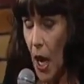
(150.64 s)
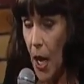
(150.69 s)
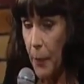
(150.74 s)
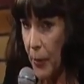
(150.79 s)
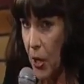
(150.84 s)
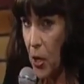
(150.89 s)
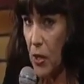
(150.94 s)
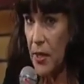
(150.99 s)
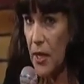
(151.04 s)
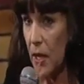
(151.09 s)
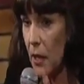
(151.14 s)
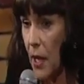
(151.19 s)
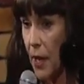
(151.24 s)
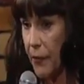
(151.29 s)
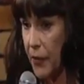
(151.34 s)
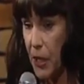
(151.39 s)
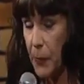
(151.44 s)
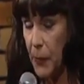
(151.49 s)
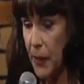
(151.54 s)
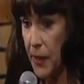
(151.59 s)
because their life
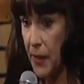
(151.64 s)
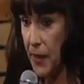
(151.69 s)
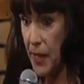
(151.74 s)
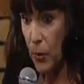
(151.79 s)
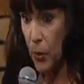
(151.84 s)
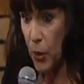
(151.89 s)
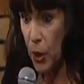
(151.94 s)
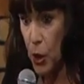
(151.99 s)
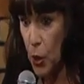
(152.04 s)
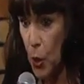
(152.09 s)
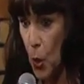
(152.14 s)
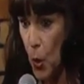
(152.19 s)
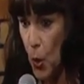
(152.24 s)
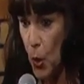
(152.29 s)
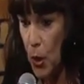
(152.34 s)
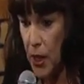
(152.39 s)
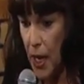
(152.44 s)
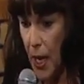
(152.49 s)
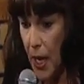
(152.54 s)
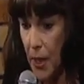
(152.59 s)
expectancy was
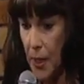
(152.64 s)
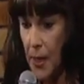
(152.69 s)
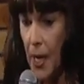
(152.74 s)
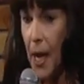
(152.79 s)
short and